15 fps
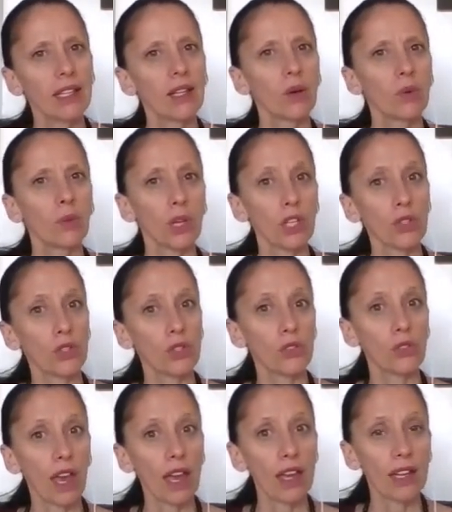when you do
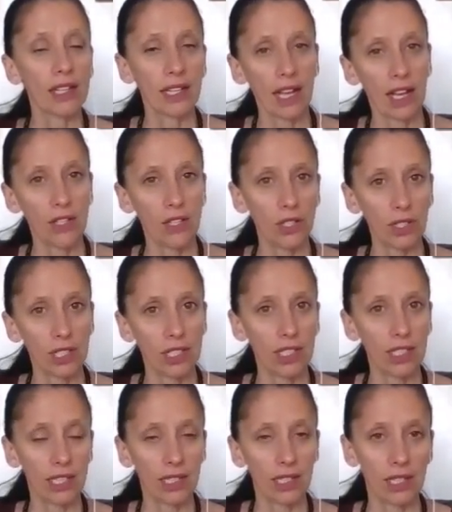that, it actually,
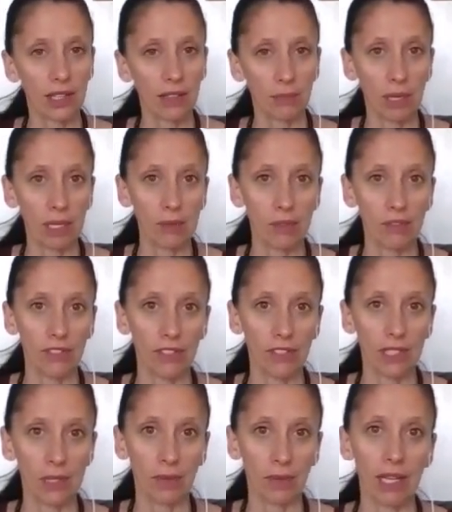it makes me feel this way.